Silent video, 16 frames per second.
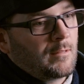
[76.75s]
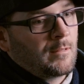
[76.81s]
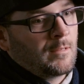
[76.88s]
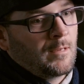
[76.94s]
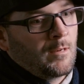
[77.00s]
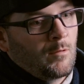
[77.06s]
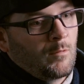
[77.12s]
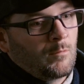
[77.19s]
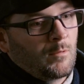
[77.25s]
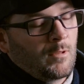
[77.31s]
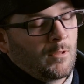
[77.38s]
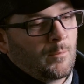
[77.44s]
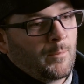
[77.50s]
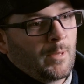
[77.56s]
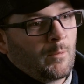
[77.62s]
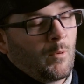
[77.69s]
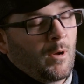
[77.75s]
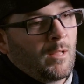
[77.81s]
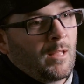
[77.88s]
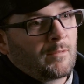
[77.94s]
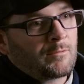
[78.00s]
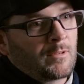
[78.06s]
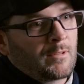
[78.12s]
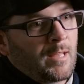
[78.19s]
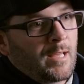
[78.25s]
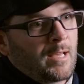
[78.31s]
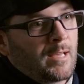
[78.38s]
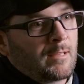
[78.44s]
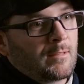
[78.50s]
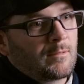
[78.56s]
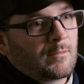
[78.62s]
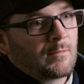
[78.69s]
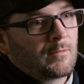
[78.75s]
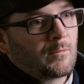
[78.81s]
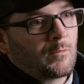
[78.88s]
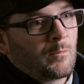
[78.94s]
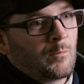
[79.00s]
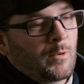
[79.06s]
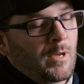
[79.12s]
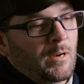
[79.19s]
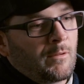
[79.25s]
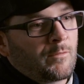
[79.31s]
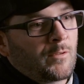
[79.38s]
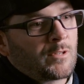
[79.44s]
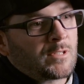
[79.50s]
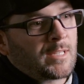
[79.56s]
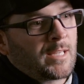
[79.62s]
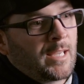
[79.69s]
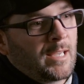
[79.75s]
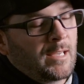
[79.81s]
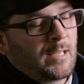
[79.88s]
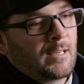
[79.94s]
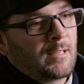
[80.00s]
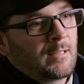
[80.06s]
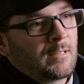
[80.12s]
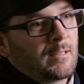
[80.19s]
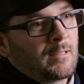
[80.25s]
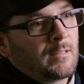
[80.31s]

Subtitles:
a little bit while after that, we had our first kid.